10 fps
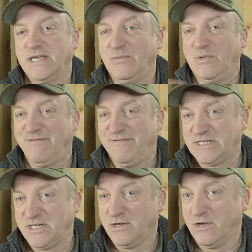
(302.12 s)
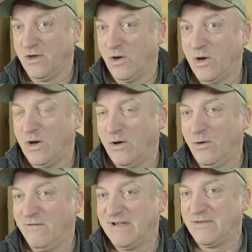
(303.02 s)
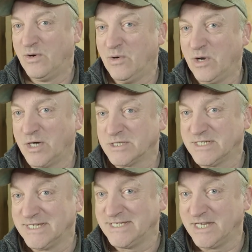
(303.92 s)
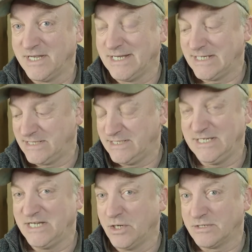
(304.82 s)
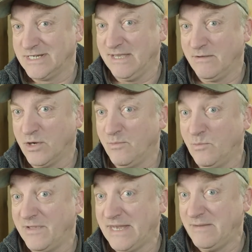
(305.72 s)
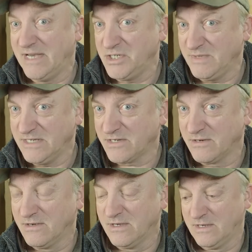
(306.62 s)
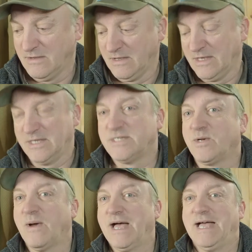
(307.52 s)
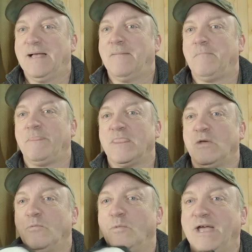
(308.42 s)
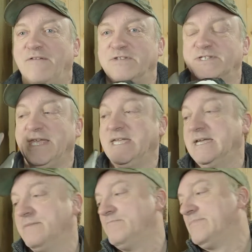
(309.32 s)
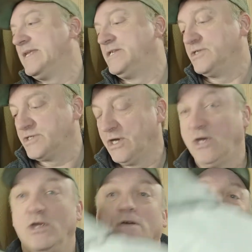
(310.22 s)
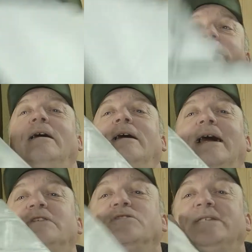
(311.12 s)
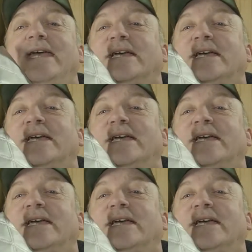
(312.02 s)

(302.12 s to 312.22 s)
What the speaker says: it will fit over the whole lot, since it did not come with any measurements, so we have to see. It does, as you take